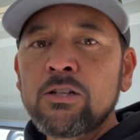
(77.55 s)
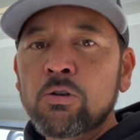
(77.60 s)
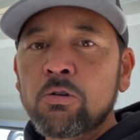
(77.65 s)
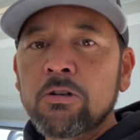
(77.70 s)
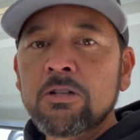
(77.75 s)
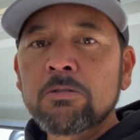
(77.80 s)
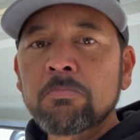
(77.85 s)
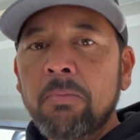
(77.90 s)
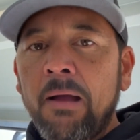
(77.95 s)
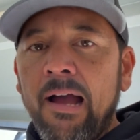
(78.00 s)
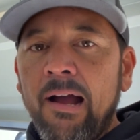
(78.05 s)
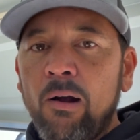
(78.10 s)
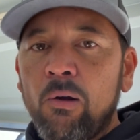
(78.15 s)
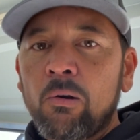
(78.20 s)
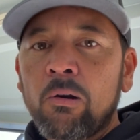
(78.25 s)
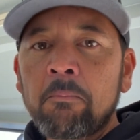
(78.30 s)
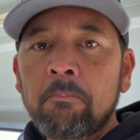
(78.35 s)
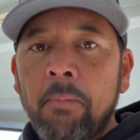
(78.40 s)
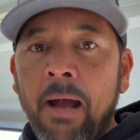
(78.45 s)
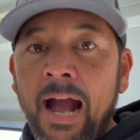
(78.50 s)
crisp
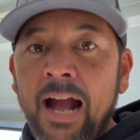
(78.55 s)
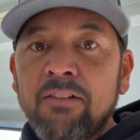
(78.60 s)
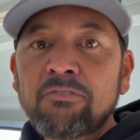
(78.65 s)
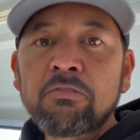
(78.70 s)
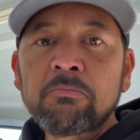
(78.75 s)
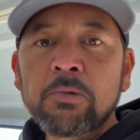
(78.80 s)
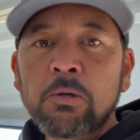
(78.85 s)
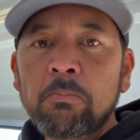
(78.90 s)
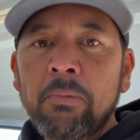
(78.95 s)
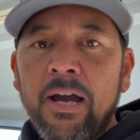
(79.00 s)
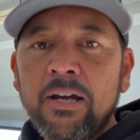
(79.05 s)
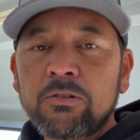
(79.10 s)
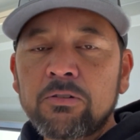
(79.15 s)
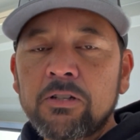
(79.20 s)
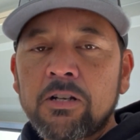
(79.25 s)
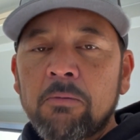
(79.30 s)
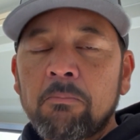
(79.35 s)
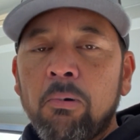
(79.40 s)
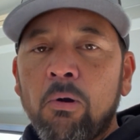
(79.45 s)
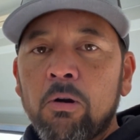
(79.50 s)
power back from your battery
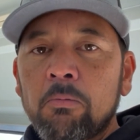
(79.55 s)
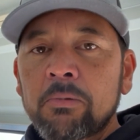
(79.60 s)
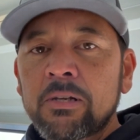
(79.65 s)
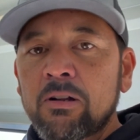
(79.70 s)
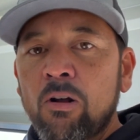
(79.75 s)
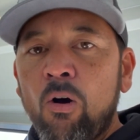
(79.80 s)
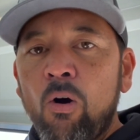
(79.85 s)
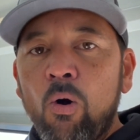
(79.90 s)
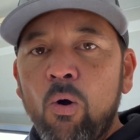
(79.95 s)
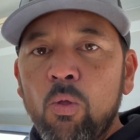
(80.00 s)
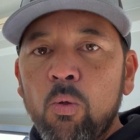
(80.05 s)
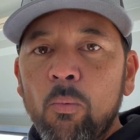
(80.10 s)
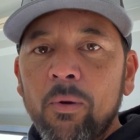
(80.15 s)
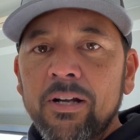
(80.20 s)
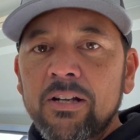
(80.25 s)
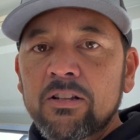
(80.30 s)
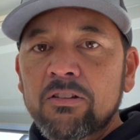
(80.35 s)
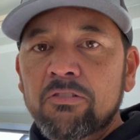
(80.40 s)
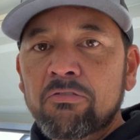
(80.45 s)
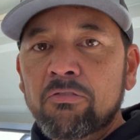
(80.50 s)
compartment all the way
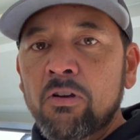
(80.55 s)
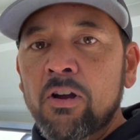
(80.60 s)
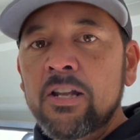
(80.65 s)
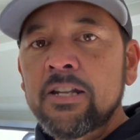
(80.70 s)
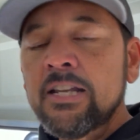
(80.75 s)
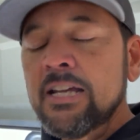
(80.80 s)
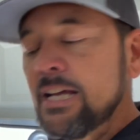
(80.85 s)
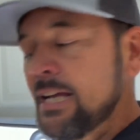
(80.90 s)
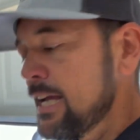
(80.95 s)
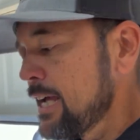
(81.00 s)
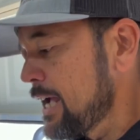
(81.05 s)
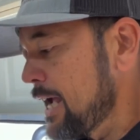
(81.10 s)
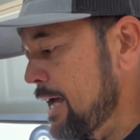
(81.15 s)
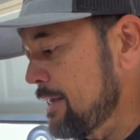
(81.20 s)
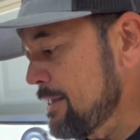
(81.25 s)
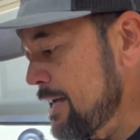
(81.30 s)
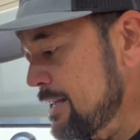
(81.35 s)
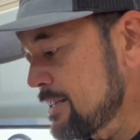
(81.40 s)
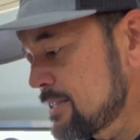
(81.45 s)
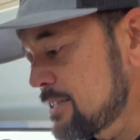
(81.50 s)
to the front.
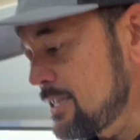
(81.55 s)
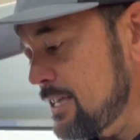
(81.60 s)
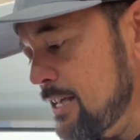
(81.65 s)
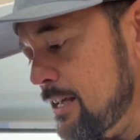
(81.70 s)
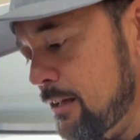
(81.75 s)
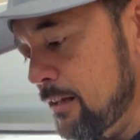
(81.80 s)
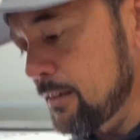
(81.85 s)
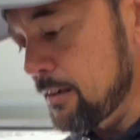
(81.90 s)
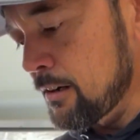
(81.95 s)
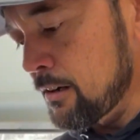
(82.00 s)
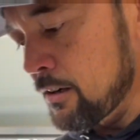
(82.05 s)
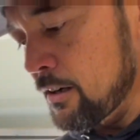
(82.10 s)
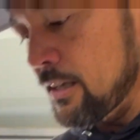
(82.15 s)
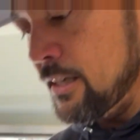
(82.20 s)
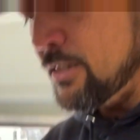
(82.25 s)
And that SeaClear